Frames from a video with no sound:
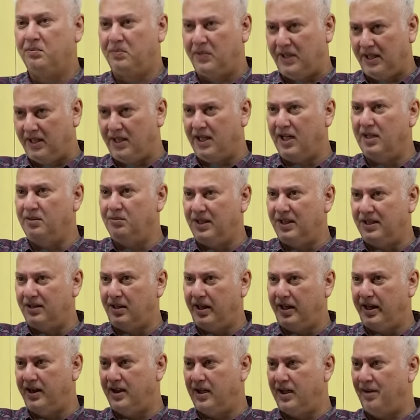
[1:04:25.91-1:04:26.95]
Pradhan
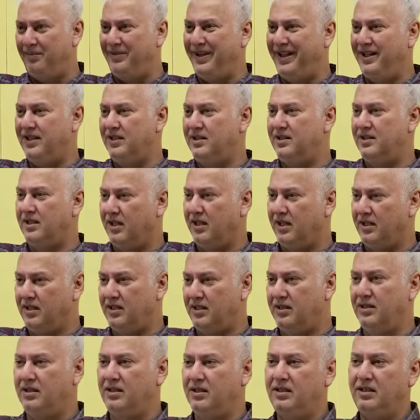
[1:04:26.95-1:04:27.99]
Mantri Grameen
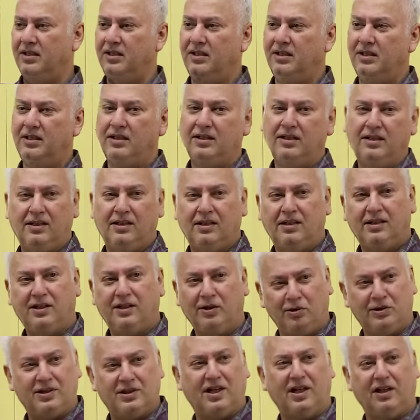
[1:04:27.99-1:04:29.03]
Sadak
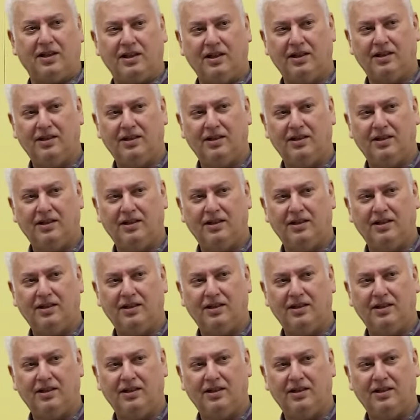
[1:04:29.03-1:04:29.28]
Yojana.